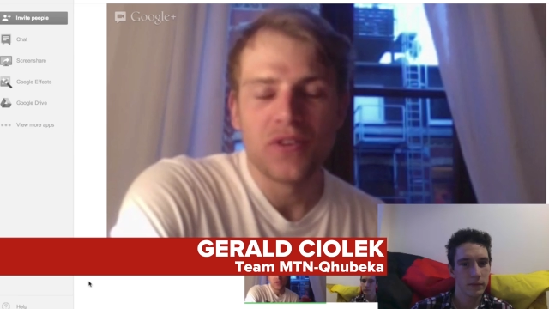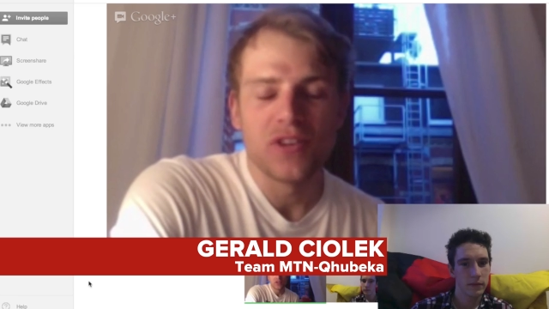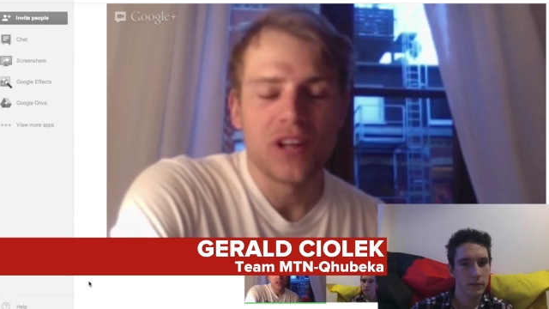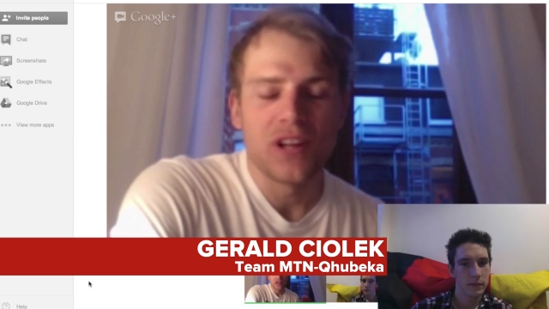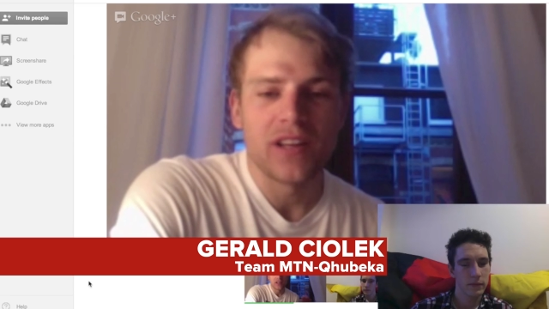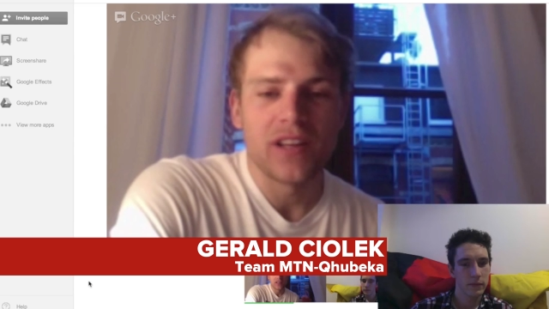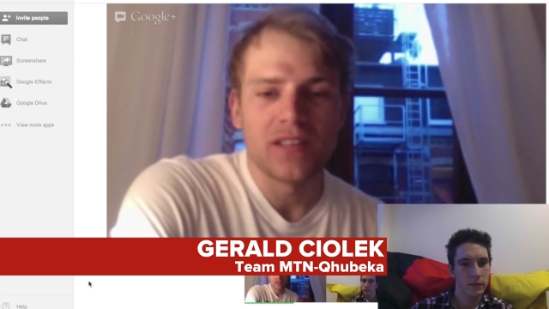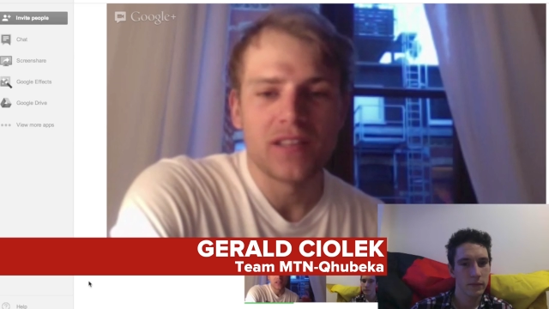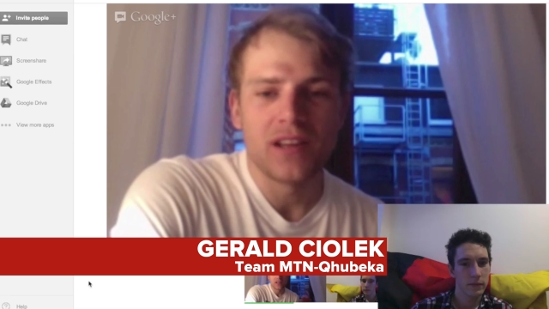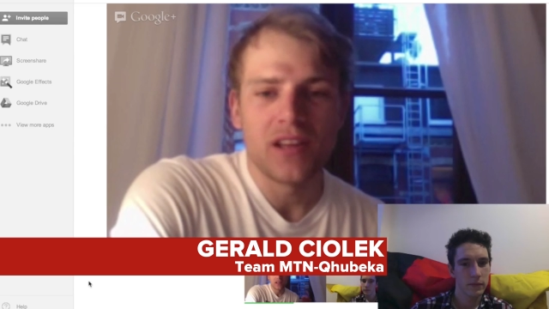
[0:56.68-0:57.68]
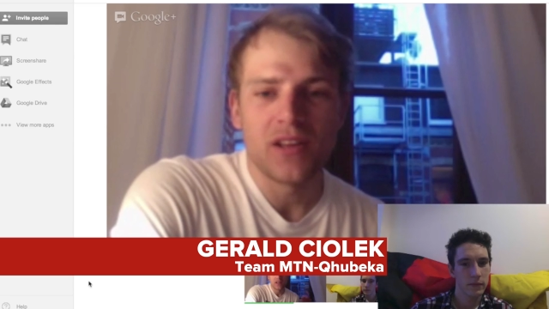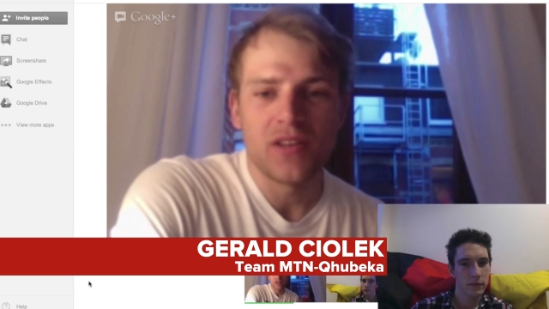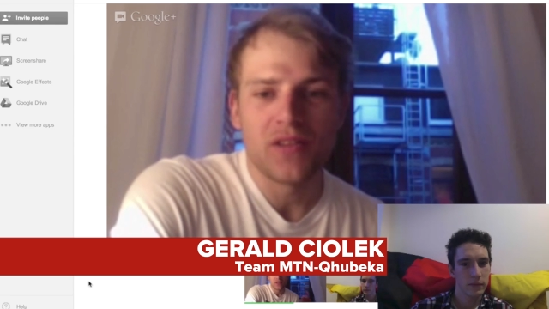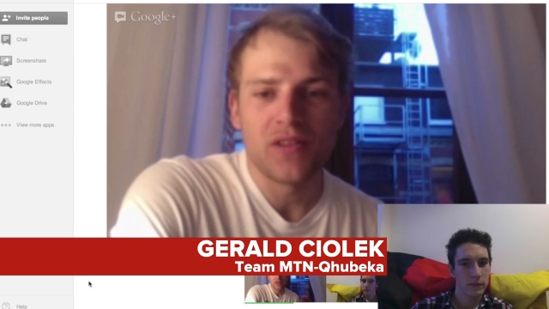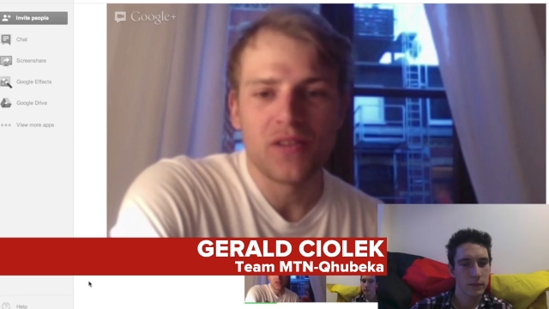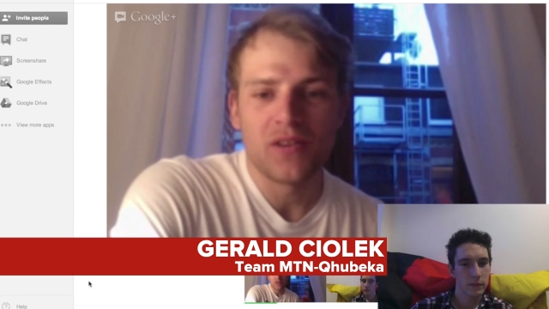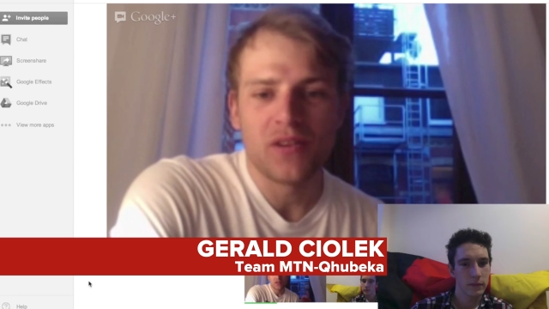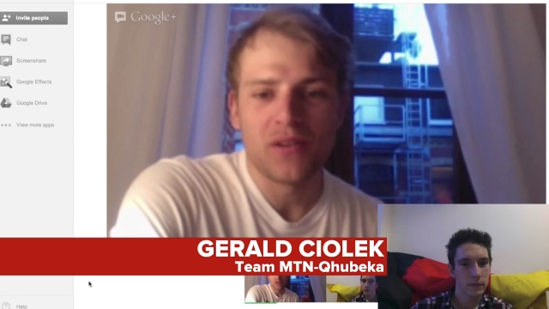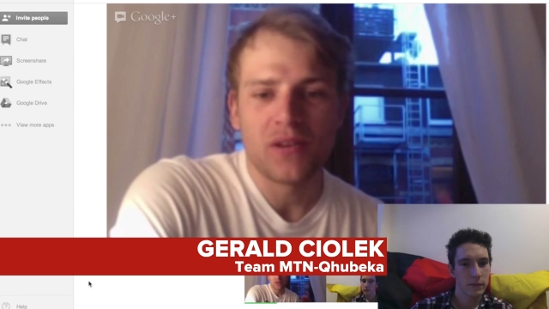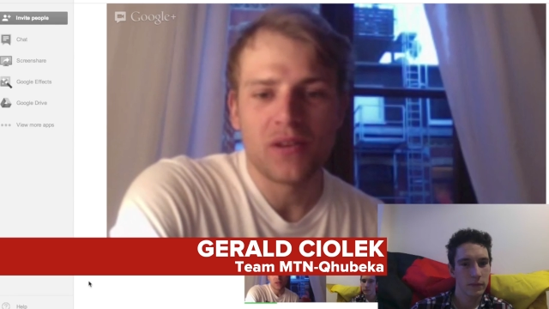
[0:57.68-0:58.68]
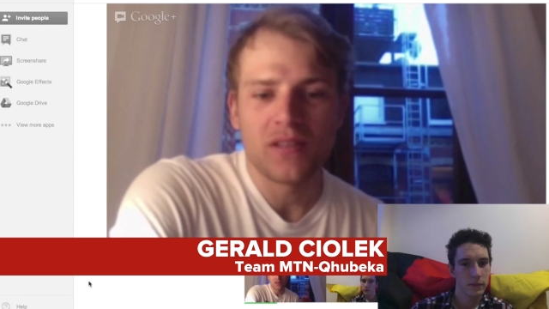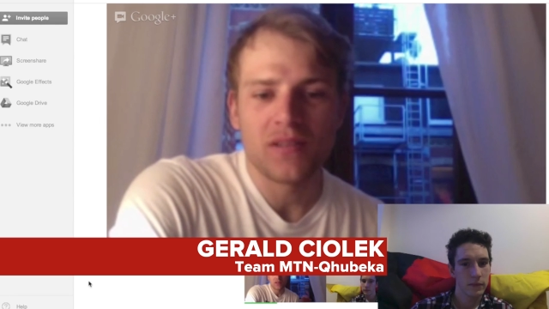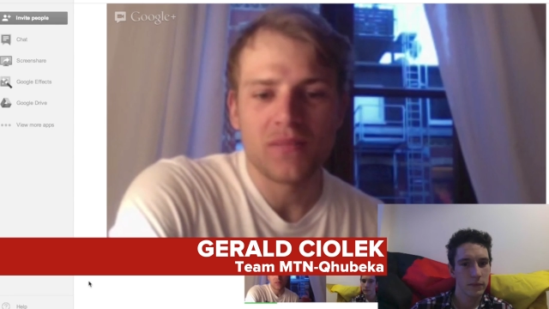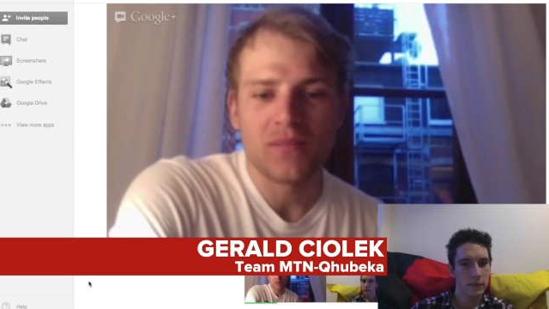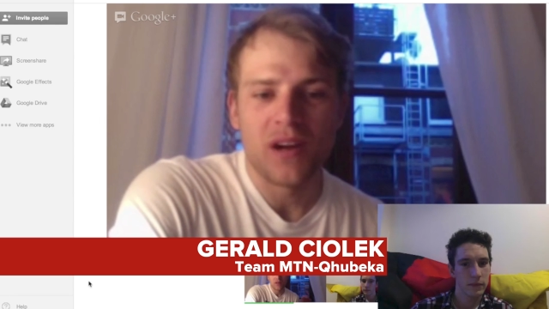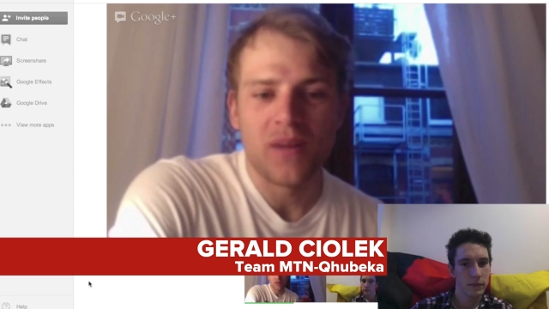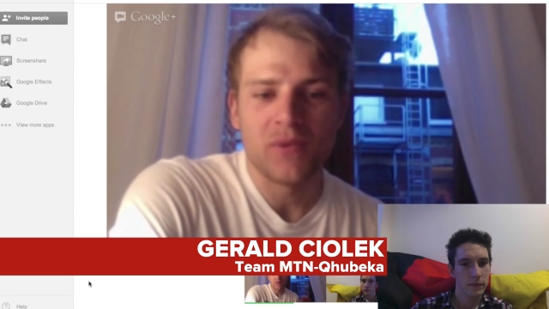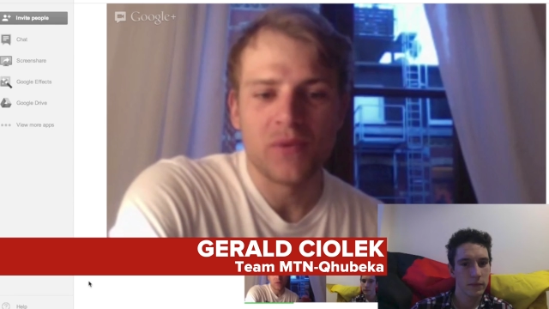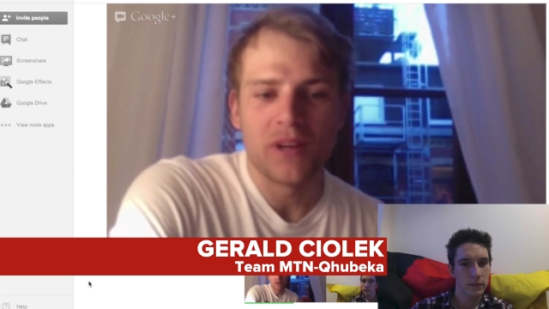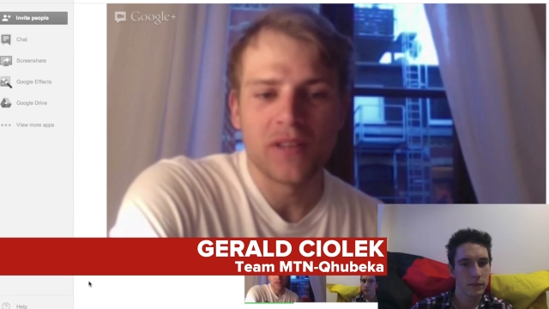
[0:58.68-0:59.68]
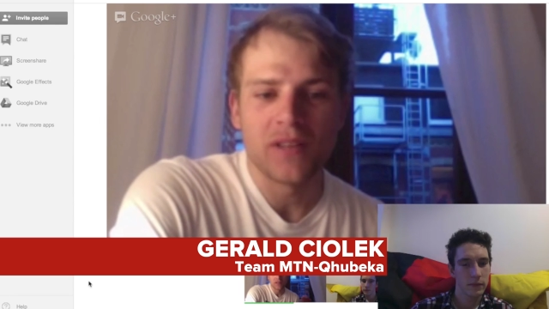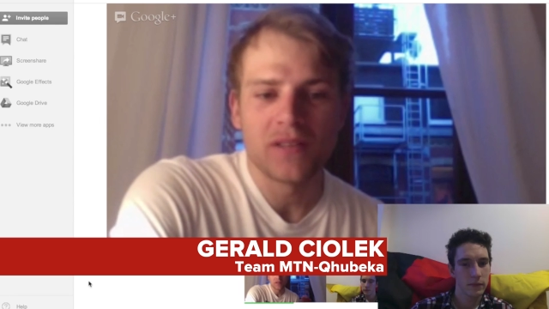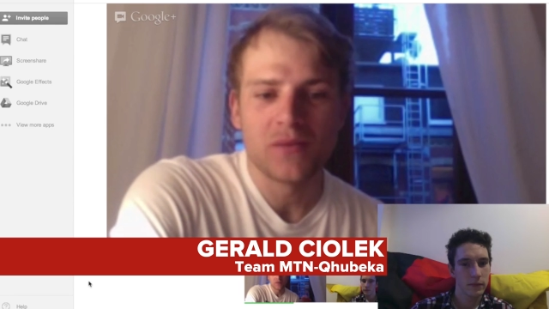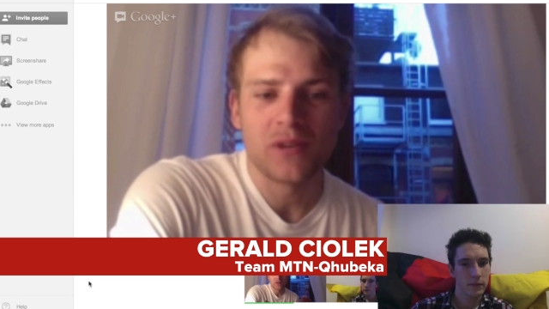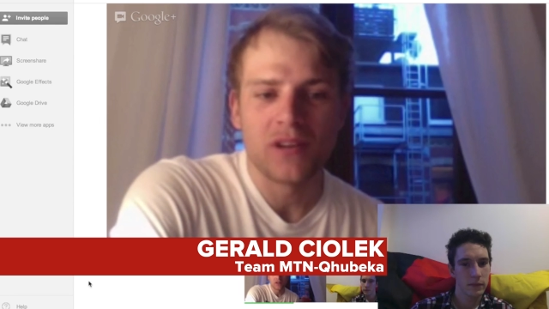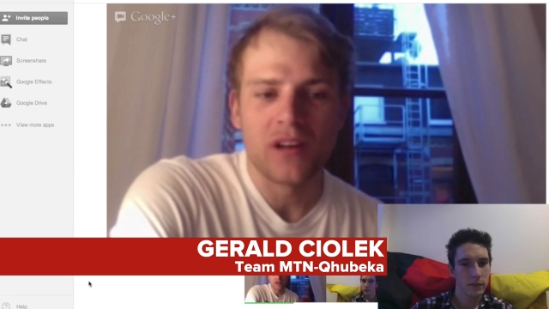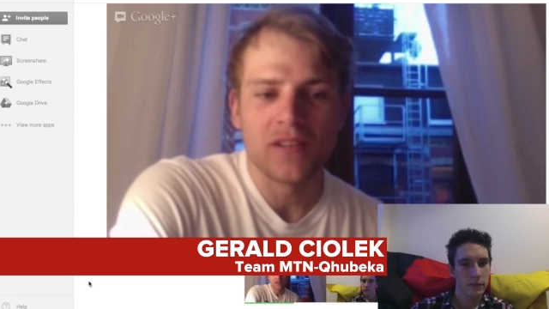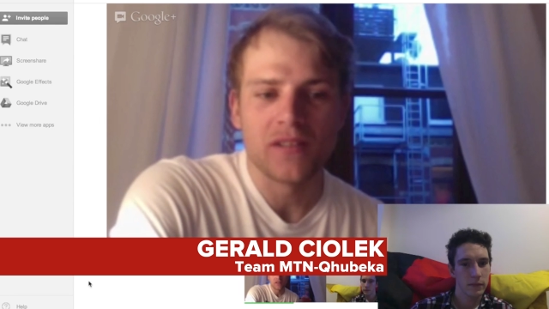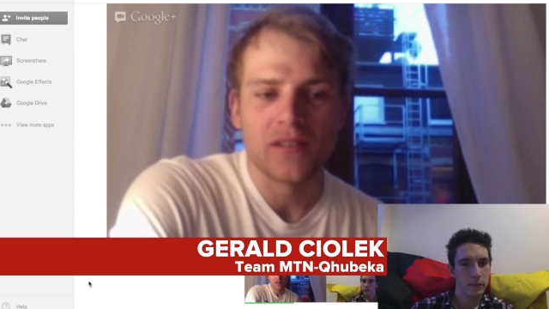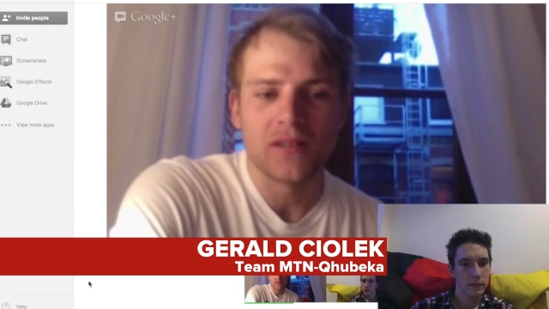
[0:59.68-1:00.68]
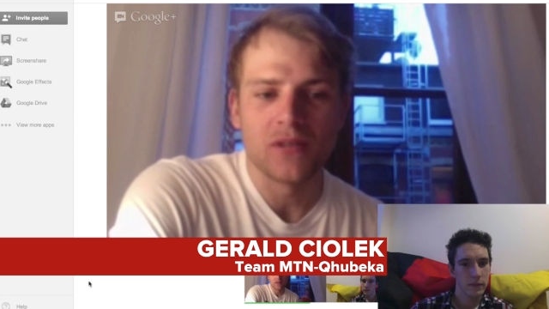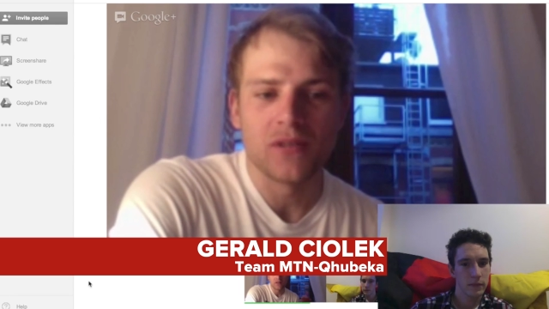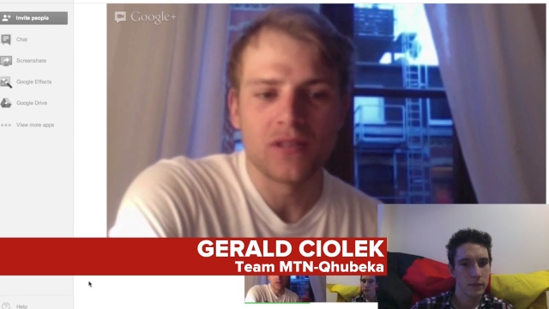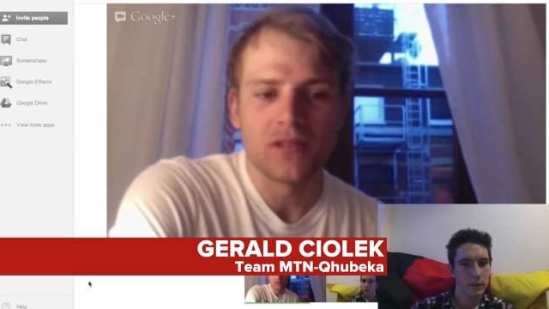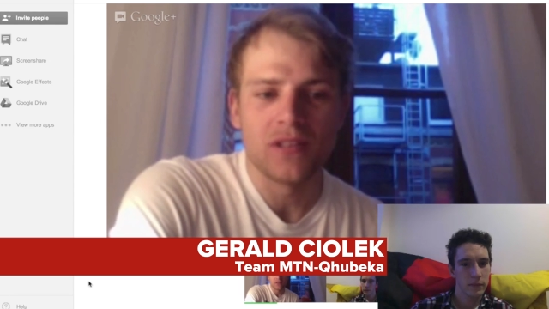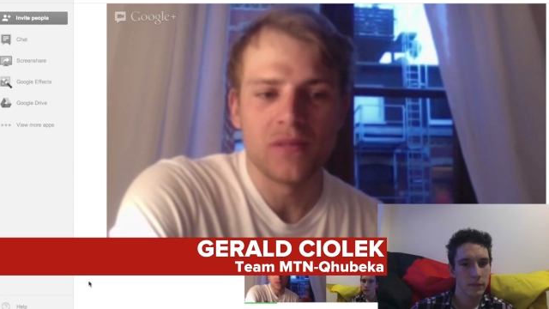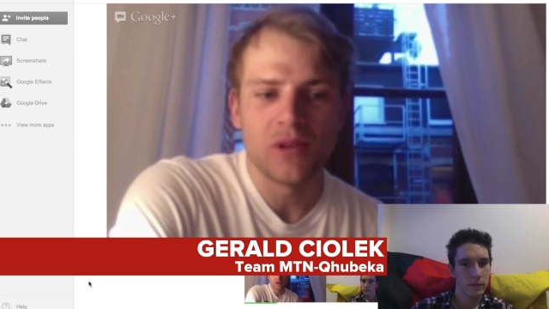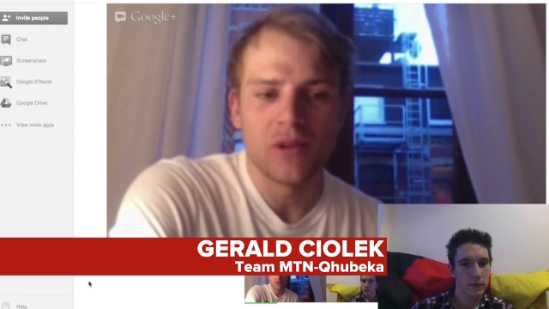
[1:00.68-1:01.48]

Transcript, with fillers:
Speaker 1: line yesterday, and uh, I had some time to rest. We had a nice dinner with the team, and